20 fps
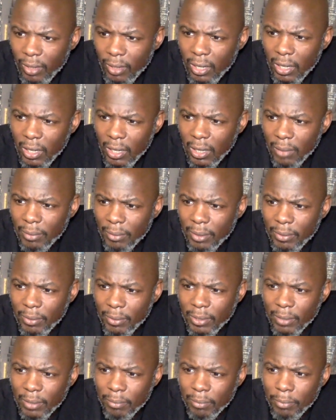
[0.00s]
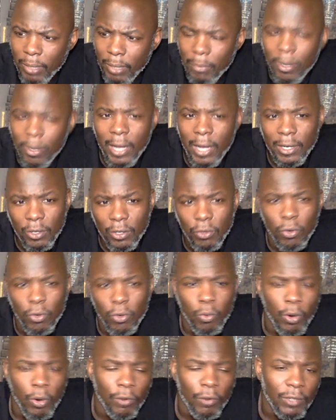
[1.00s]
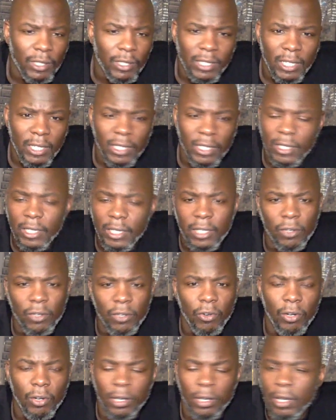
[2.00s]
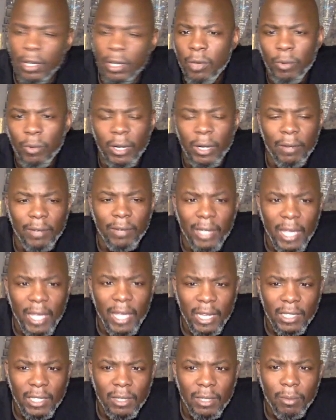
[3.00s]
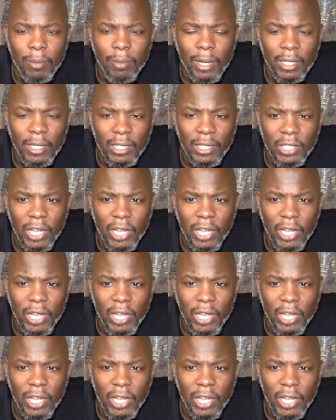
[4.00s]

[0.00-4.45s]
it was some people I knew who worked for the CDC or whatever the case is about the